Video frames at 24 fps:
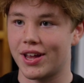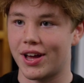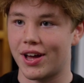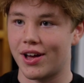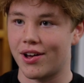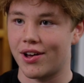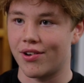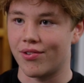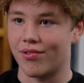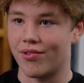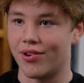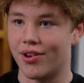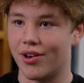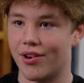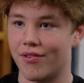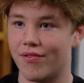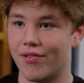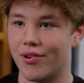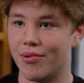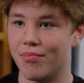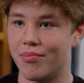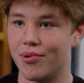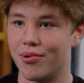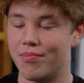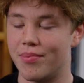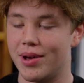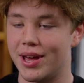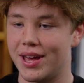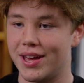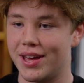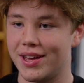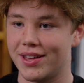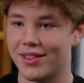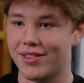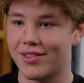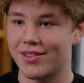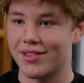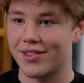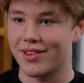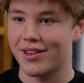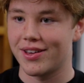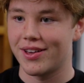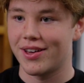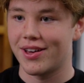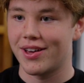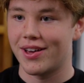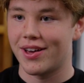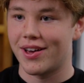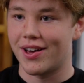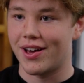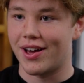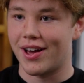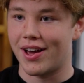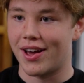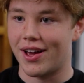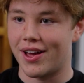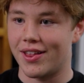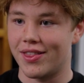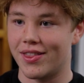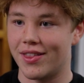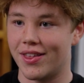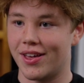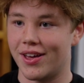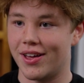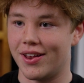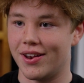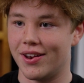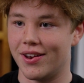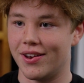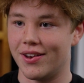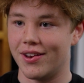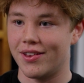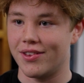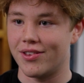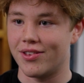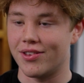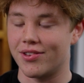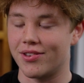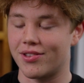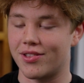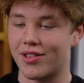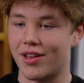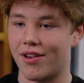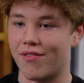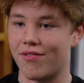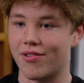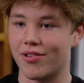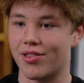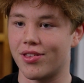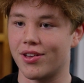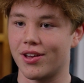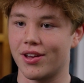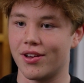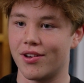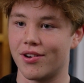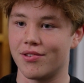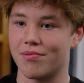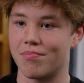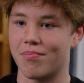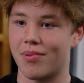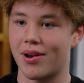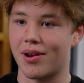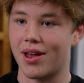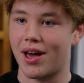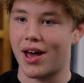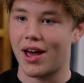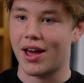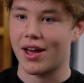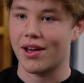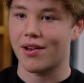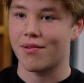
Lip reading: down a football pitch and then just everything goes black.